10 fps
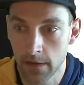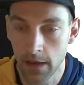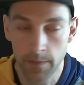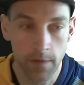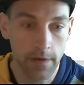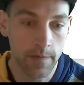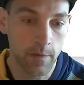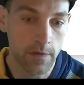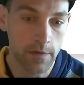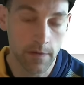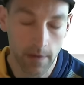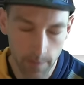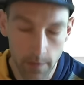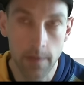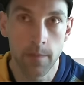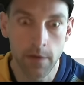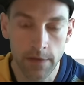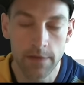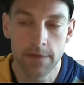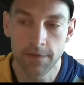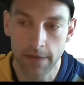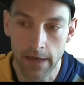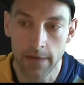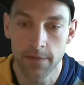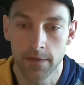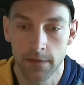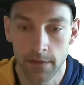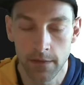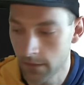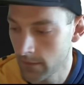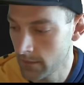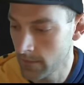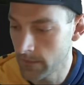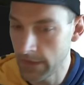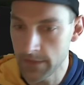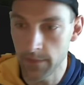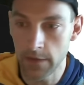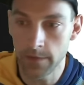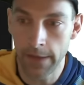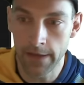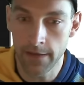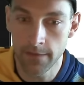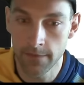Our opponent, get our opponent mulligans to five. Need some blue mana.